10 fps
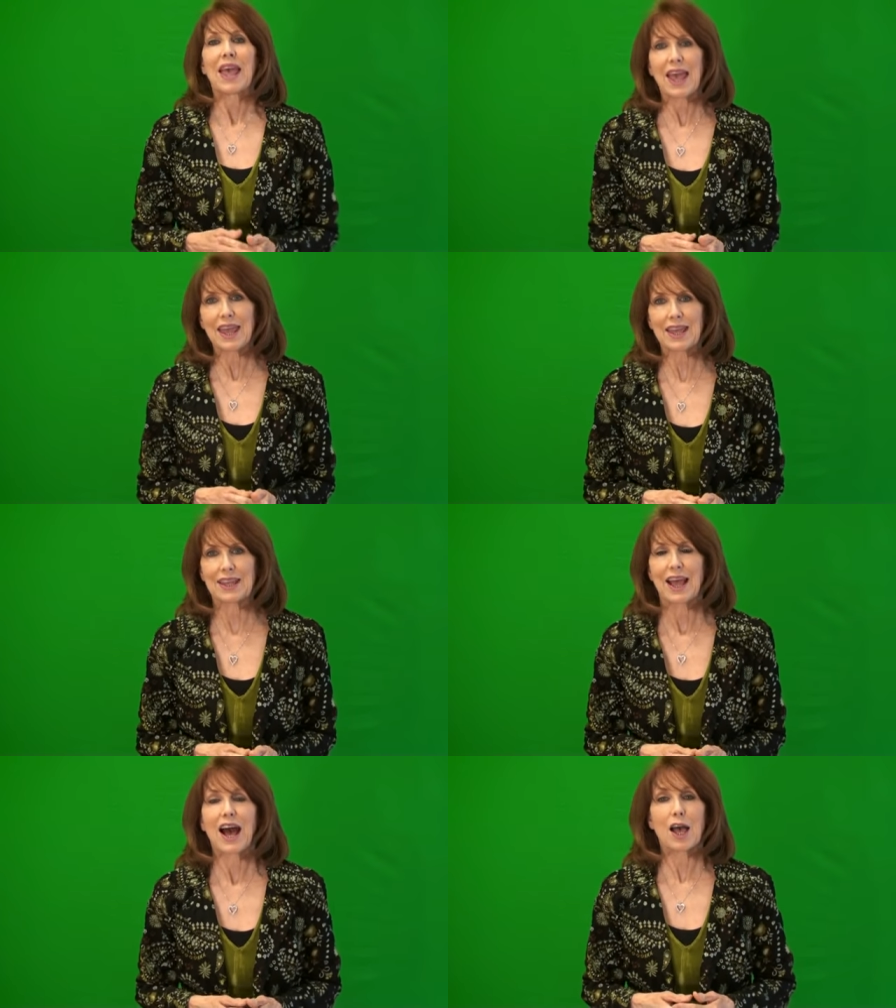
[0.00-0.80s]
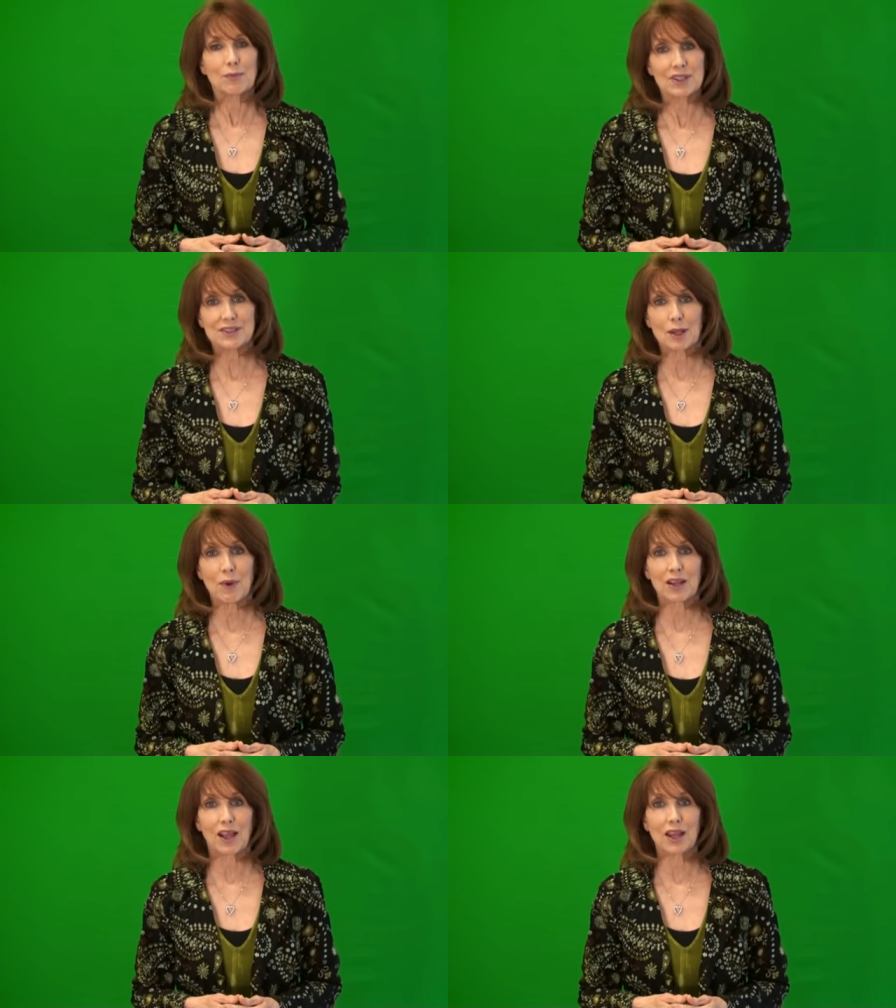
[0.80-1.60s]
hey, I'm going to say
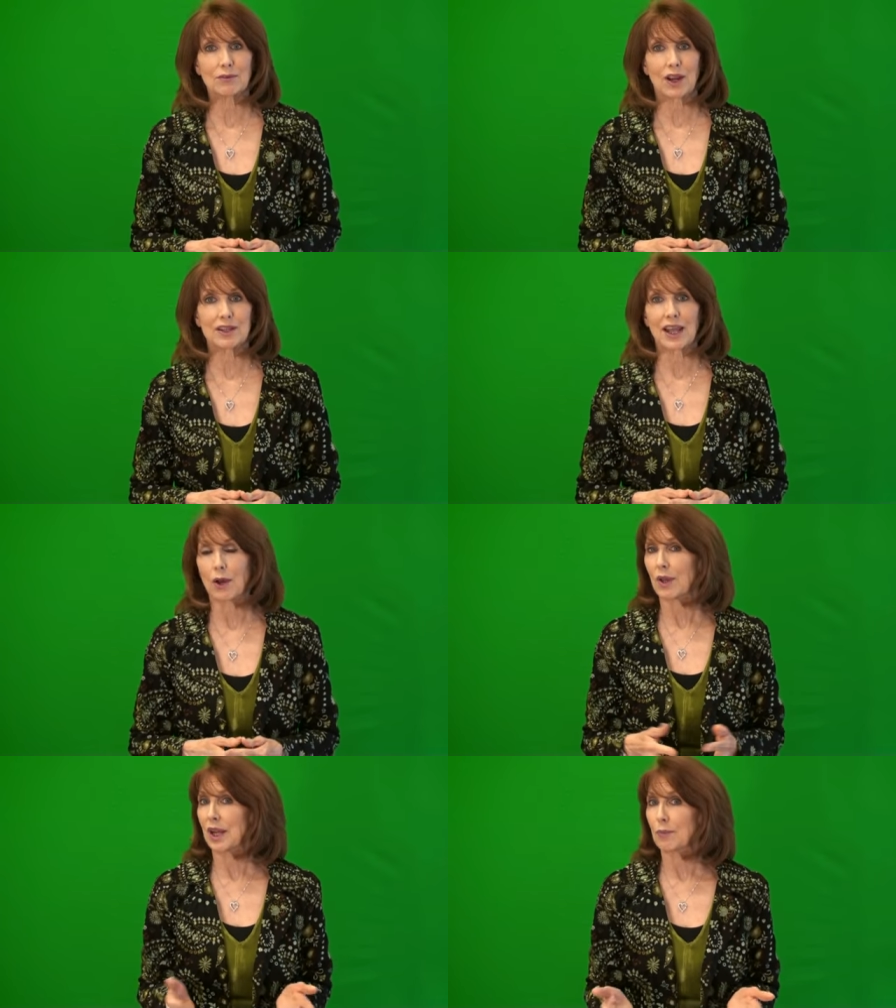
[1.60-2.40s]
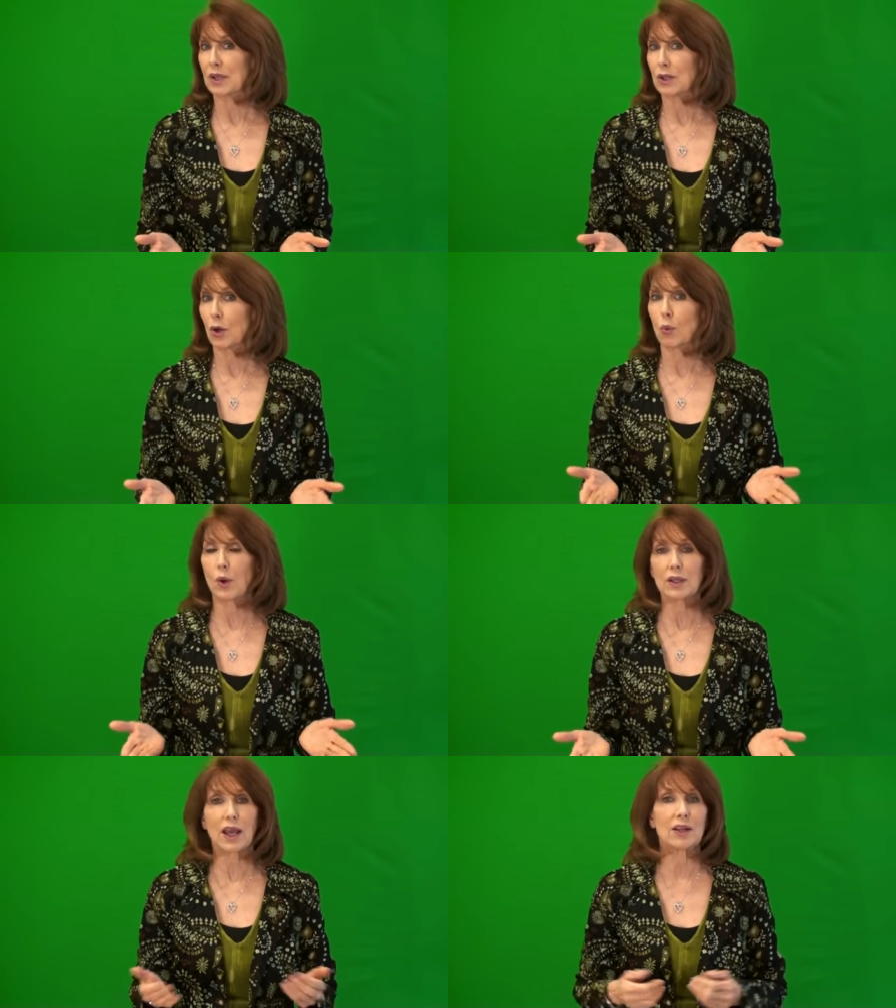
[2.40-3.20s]
my line right now, and I'm going to go
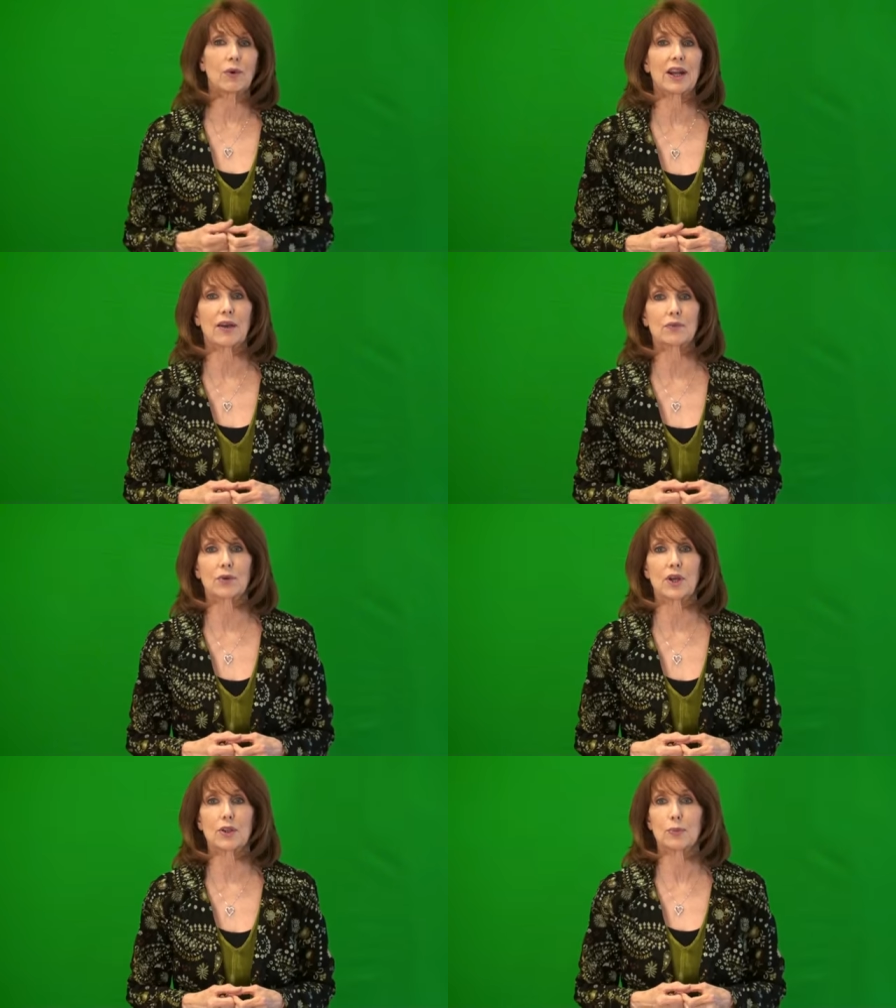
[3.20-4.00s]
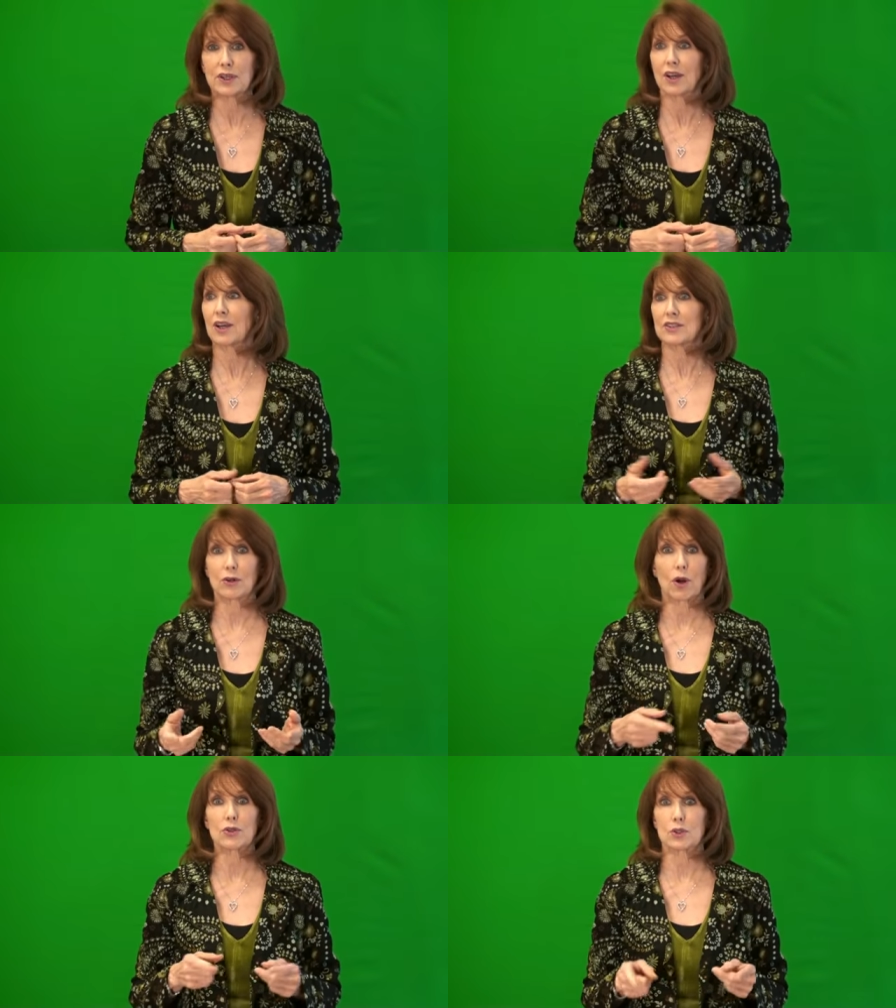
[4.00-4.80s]
one line right after another because
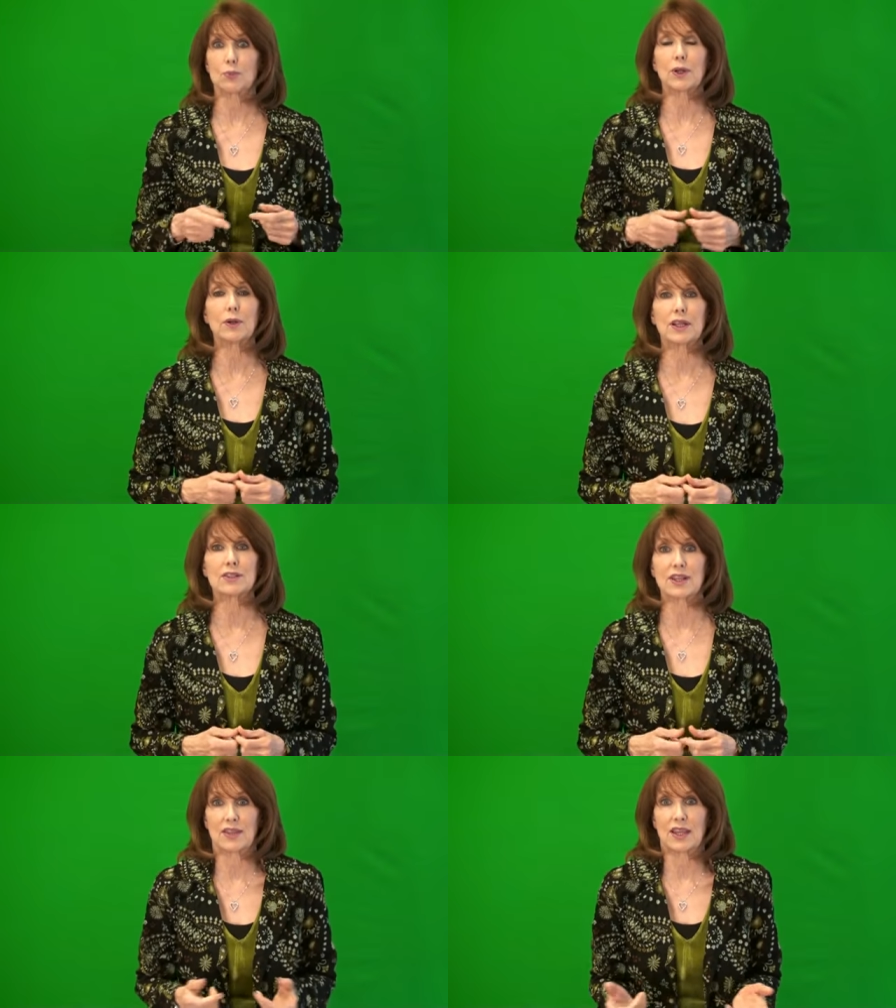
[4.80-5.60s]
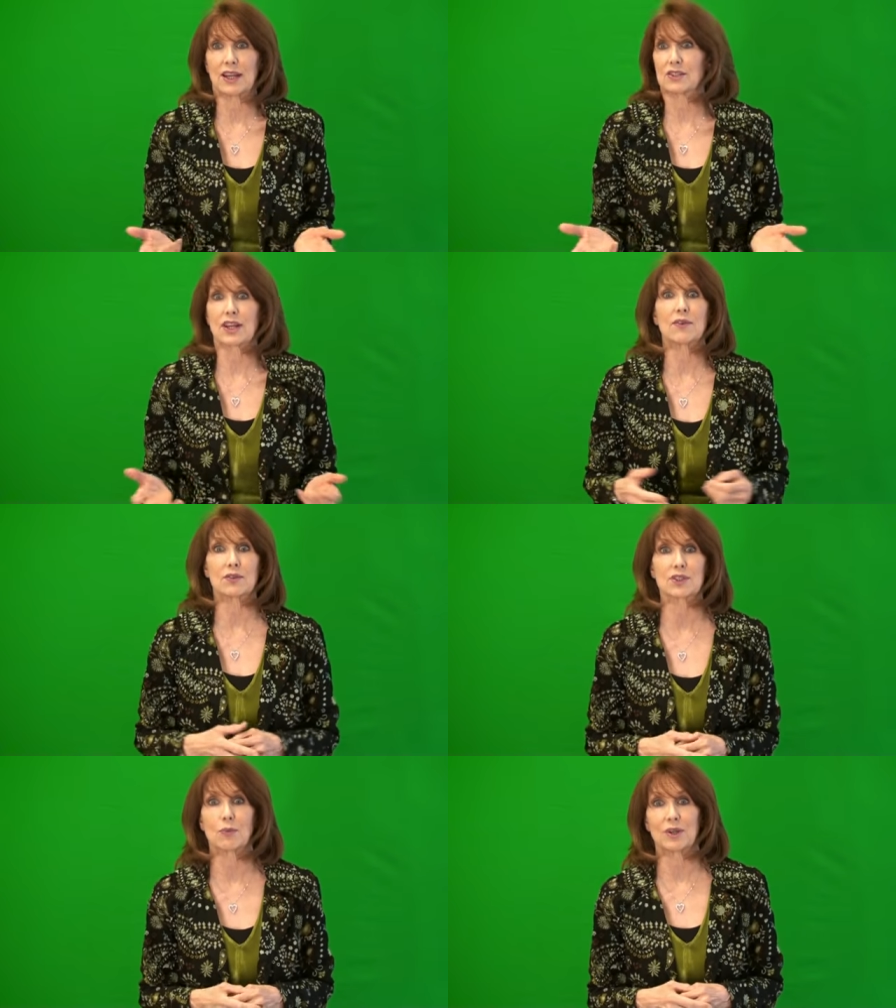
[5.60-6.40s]
there are just periods, and then it's time
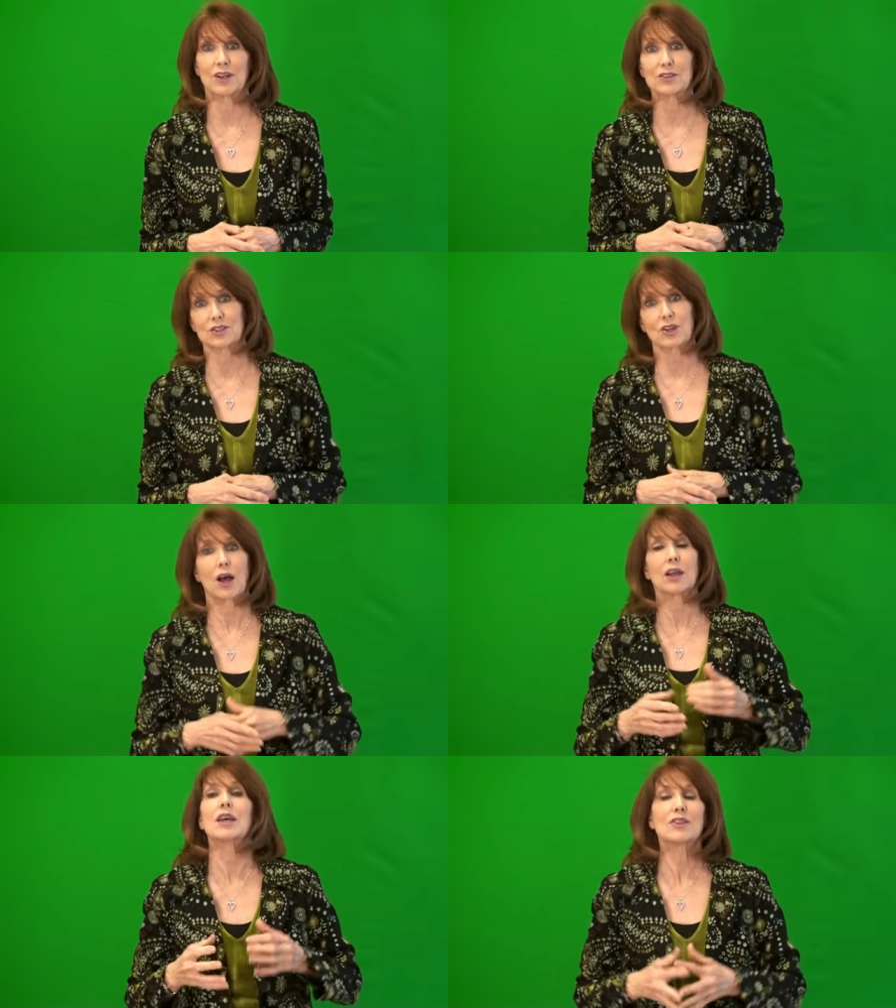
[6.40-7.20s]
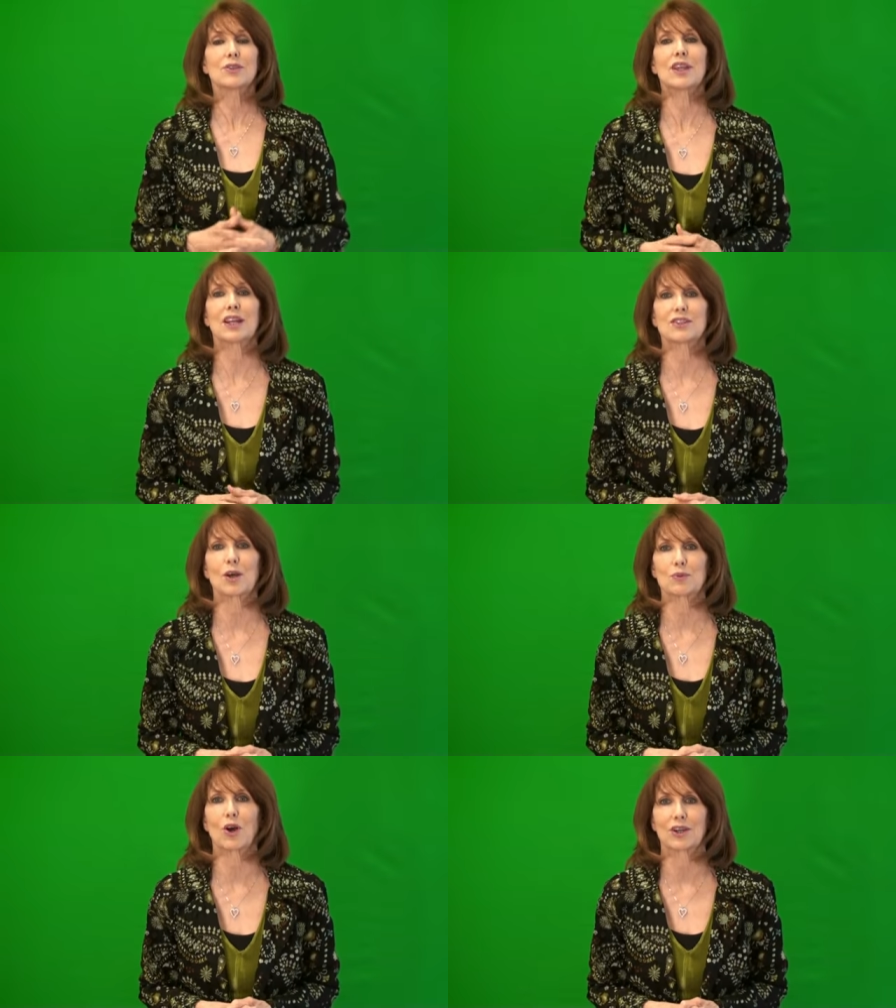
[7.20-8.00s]
for someone else to talk, so then I
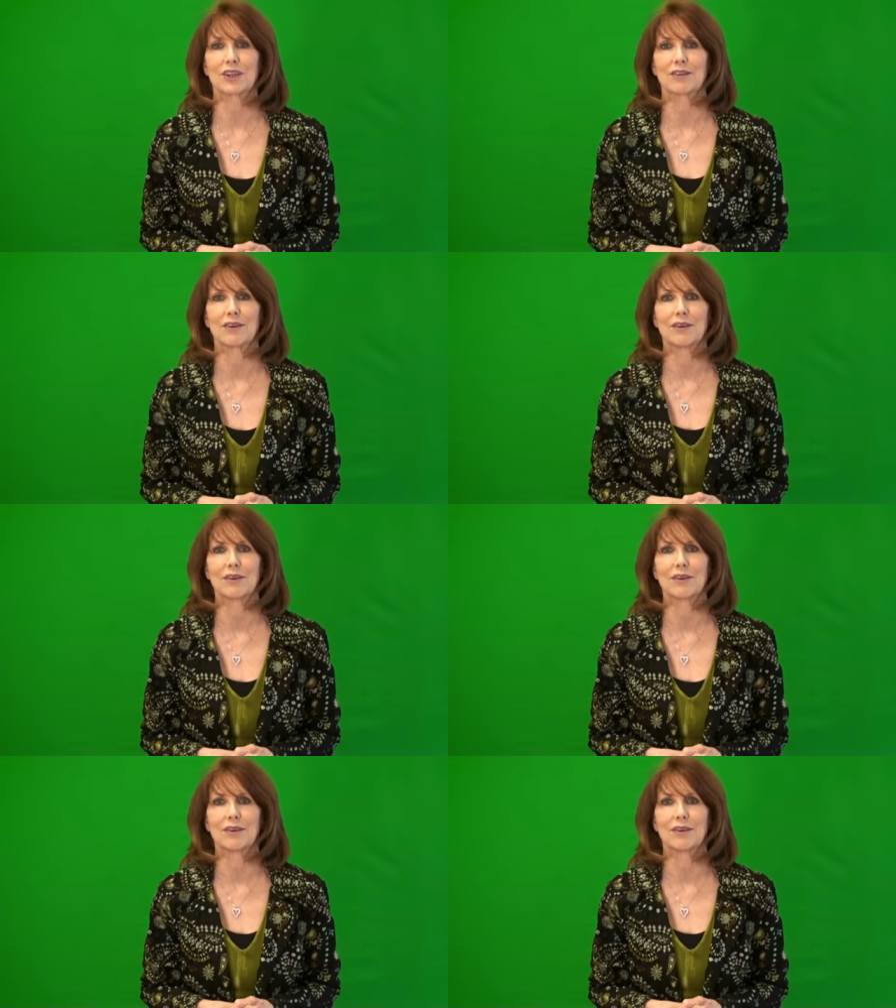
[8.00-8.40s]
stop talking.